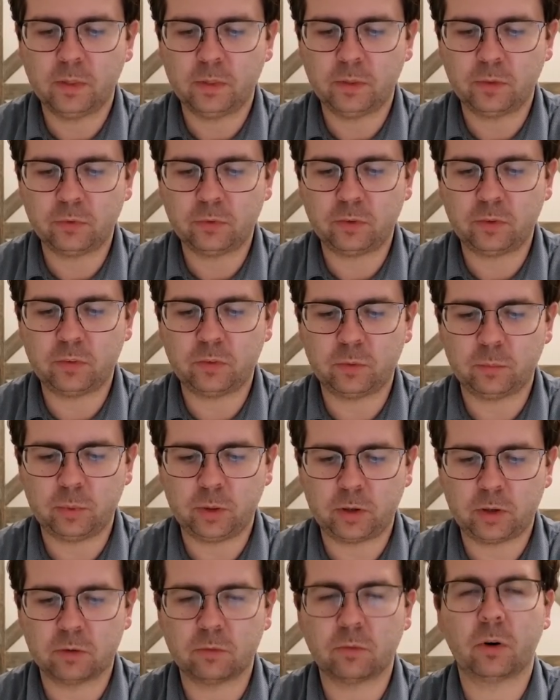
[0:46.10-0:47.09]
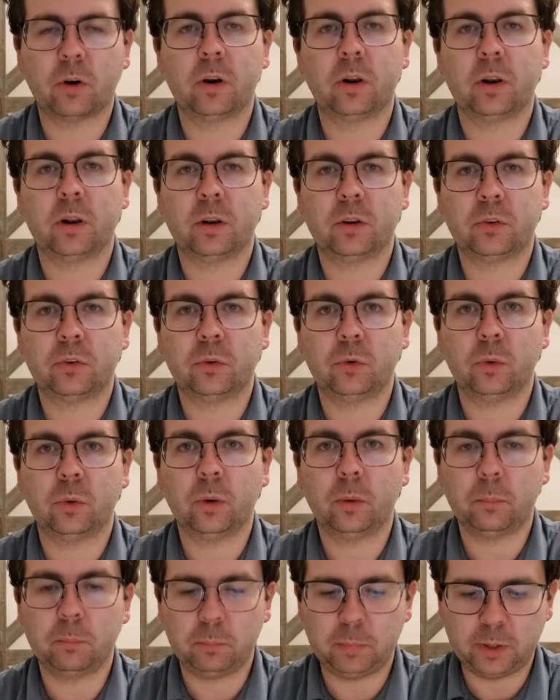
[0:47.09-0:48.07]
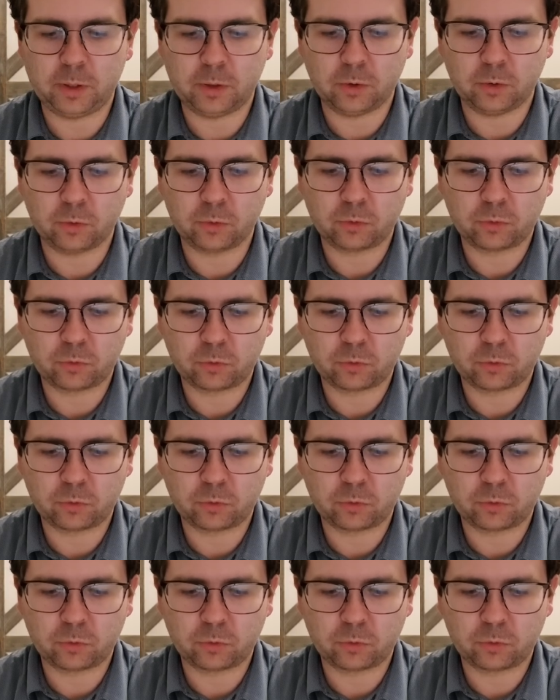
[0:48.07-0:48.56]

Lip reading: this needs to be converted into meters.